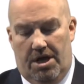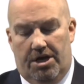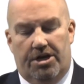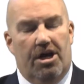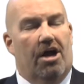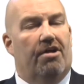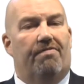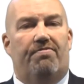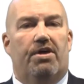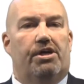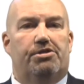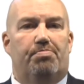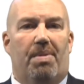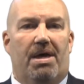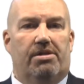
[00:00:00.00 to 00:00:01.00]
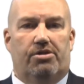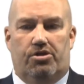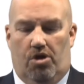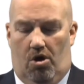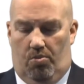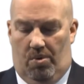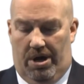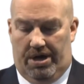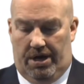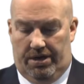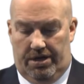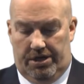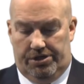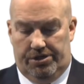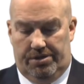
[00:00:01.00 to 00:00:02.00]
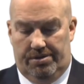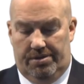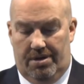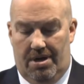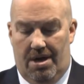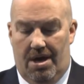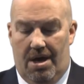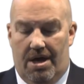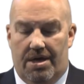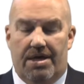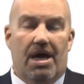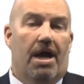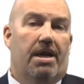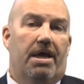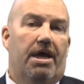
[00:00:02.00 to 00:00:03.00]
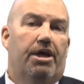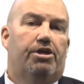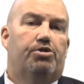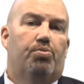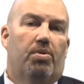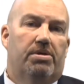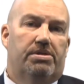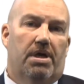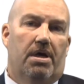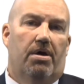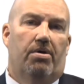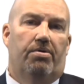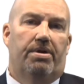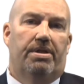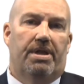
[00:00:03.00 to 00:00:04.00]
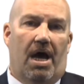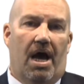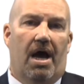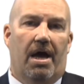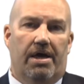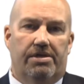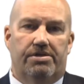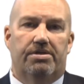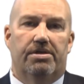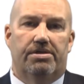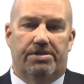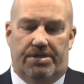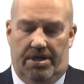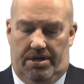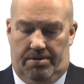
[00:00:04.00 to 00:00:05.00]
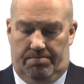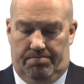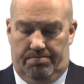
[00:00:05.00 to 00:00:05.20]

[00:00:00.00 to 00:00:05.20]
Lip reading: None of these men sought recognition, yet each was held in the highest esteem.